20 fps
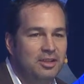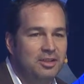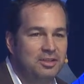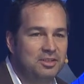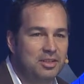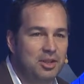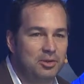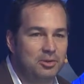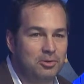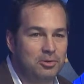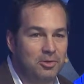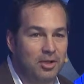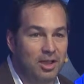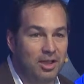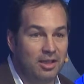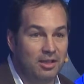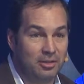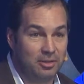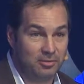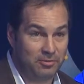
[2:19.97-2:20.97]
So
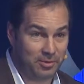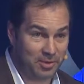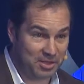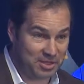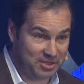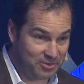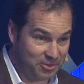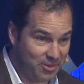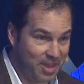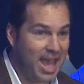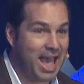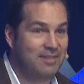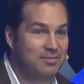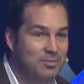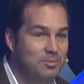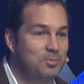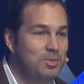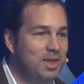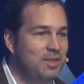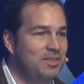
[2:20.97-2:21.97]
for those of you who
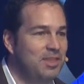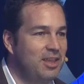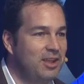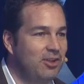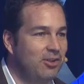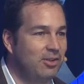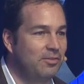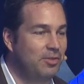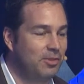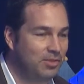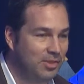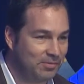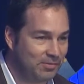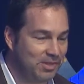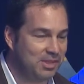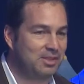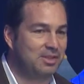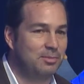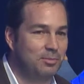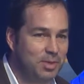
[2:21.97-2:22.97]
haven't been there, if you think this
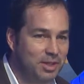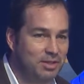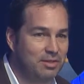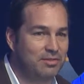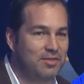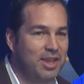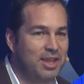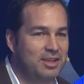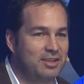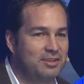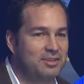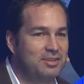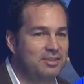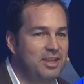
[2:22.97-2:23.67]
is a big event,